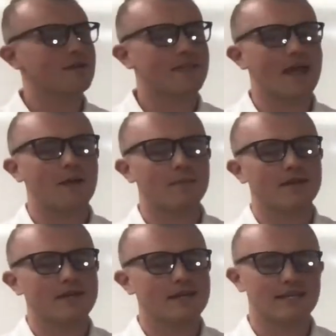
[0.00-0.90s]
them
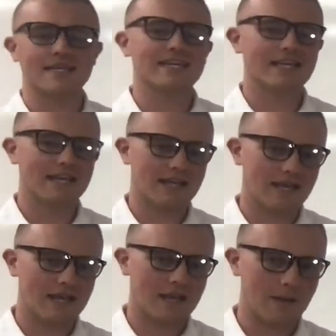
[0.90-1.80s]
in
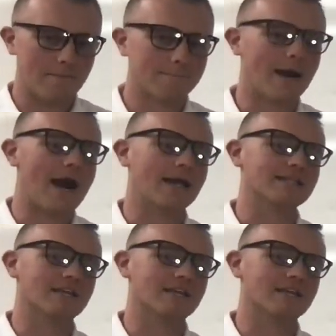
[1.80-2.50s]
mind.